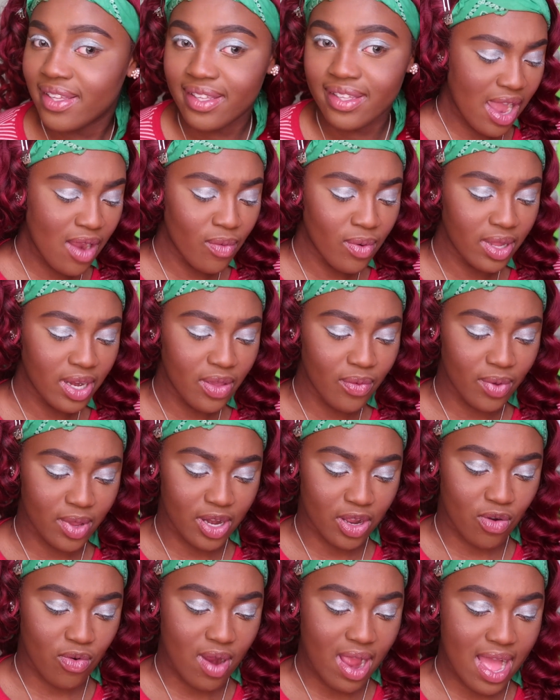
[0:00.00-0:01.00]
I really
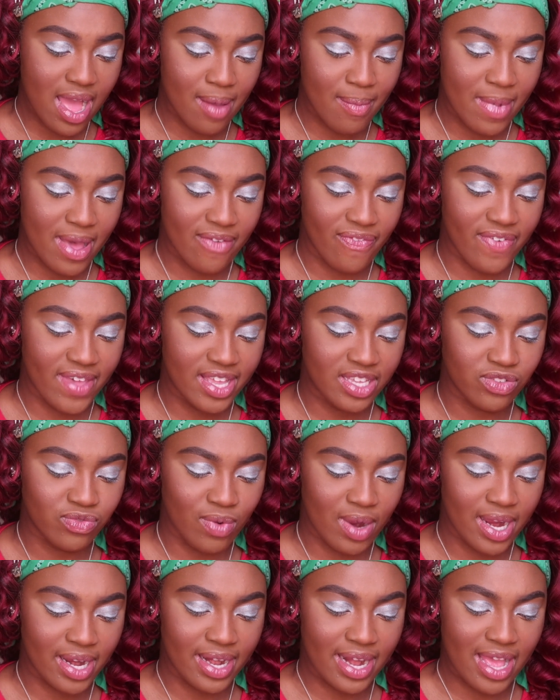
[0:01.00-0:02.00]
want to cry at my face
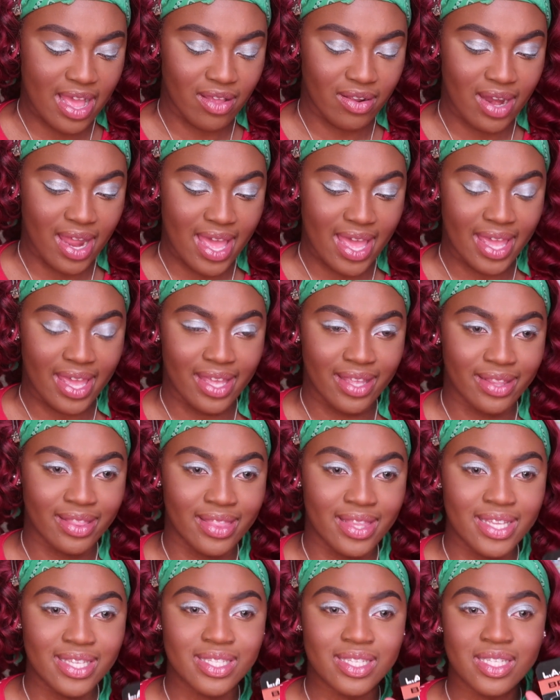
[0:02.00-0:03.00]
right now. Like,
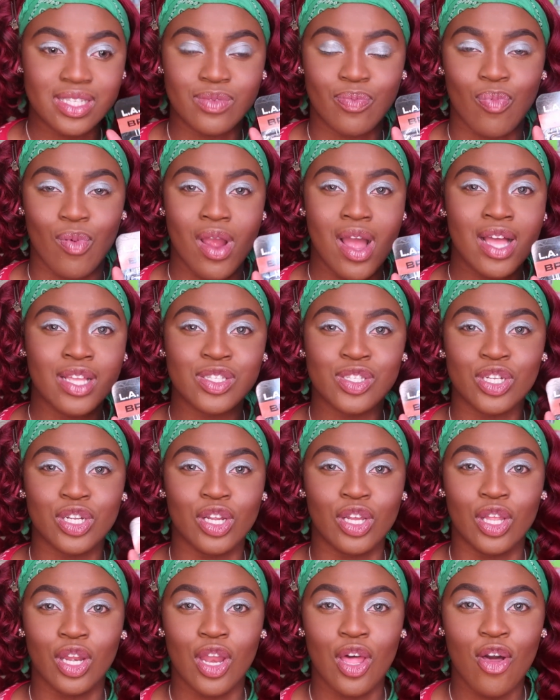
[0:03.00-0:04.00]
this is
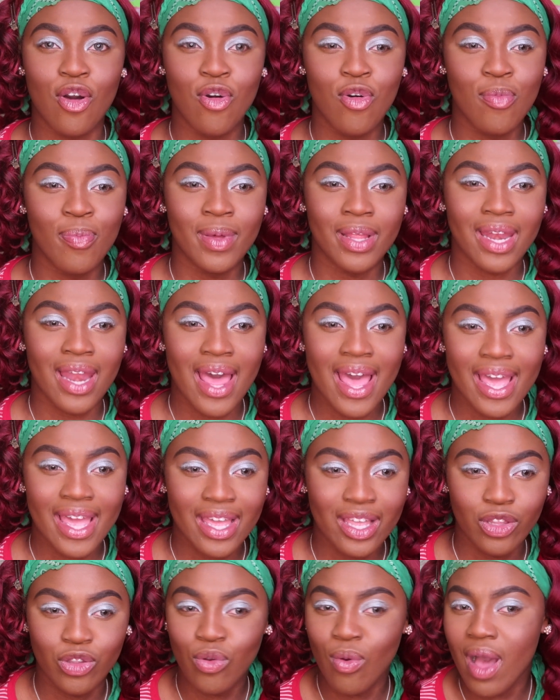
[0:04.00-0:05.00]
bronzer glow, but
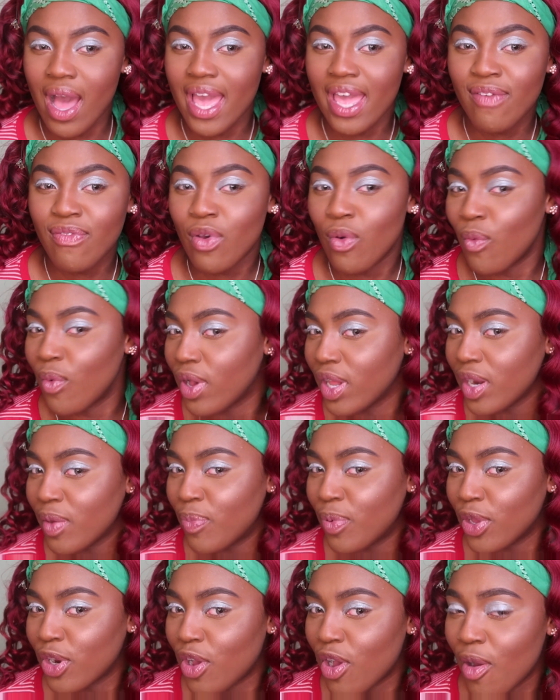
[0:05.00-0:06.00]
like, do I even want to
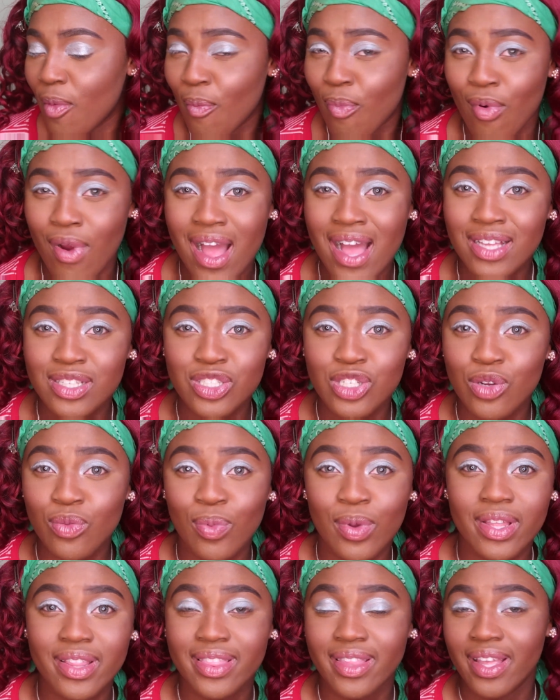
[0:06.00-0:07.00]
put on bronzer
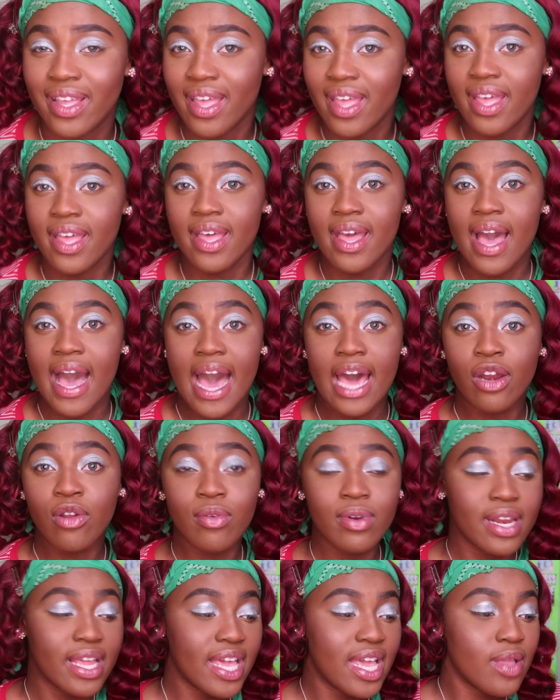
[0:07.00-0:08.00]
with... I
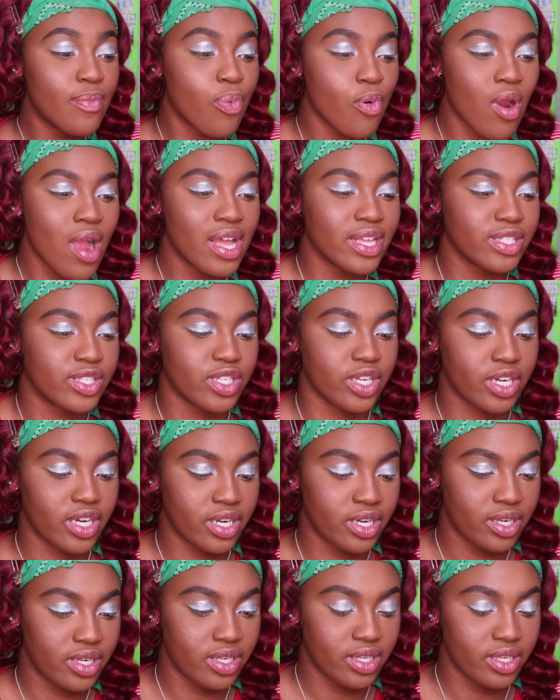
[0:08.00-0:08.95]
don't need bronzer.